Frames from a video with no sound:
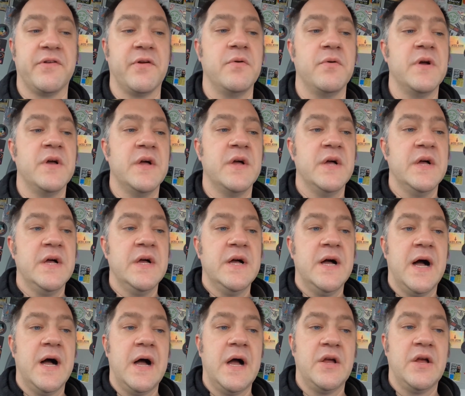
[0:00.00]
So
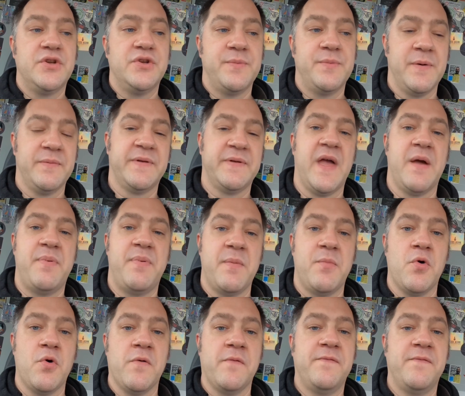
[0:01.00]
should be able to get a bit
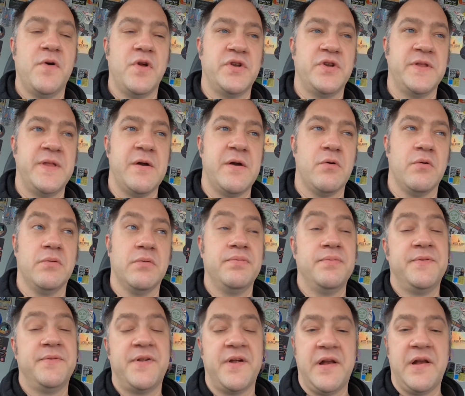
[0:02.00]
more footage in there, or
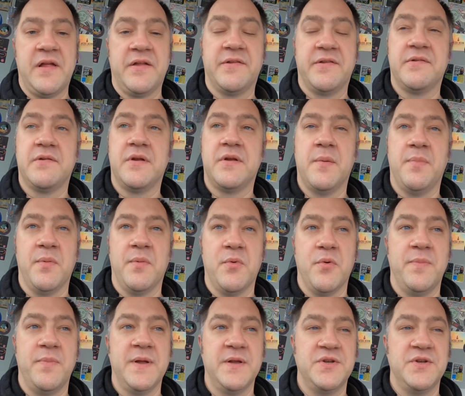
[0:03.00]
certainly a couple of
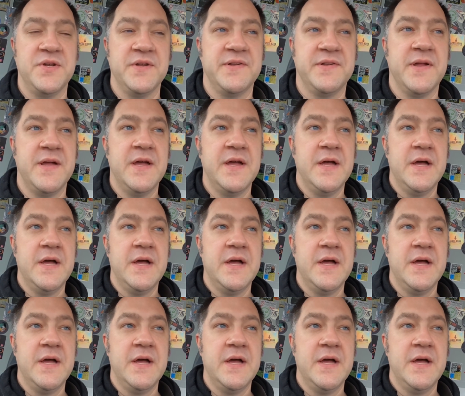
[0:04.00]
more pictures.